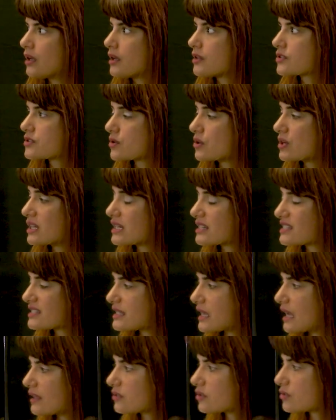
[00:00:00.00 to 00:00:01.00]
So in a
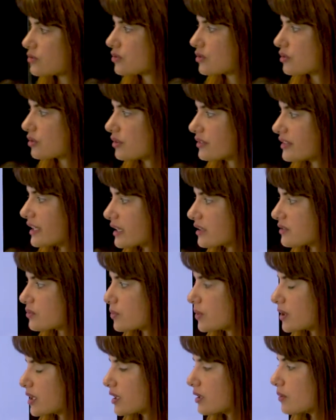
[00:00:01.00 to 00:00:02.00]
standard neural
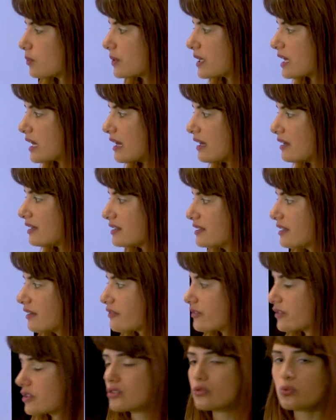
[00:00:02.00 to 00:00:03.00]
network, we had
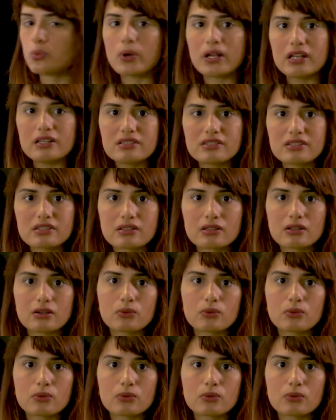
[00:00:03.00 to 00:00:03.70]
different weights,